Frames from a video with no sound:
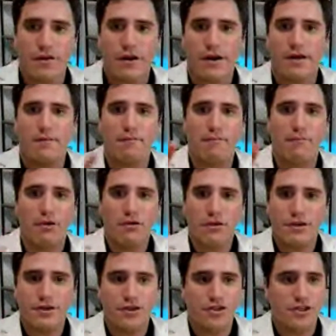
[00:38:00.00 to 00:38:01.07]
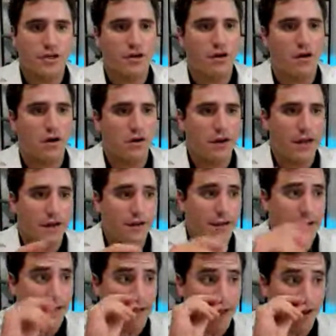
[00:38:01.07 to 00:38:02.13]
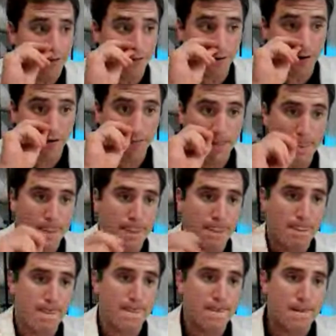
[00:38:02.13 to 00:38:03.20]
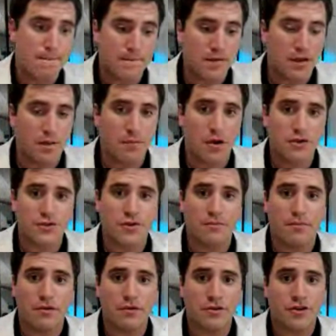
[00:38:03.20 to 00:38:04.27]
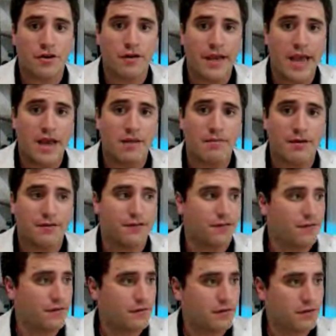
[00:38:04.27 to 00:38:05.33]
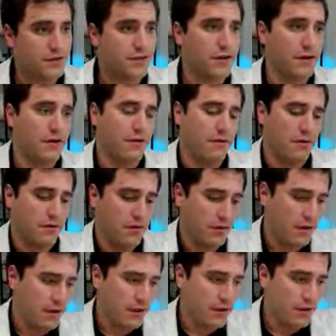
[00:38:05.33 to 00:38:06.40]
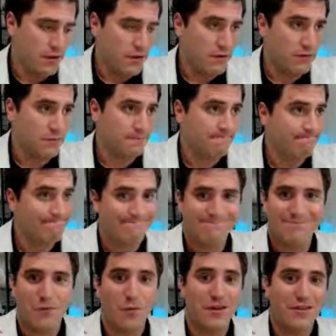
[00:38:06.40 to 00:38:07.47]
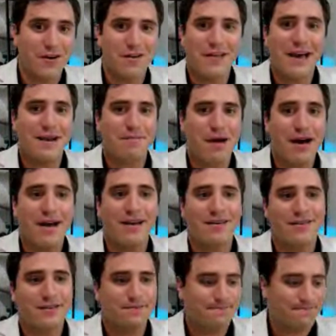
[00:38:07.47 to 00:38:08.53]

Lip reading: that I am bullish on ending cancer. I'm also bullish on cannabis. So with all that in mind,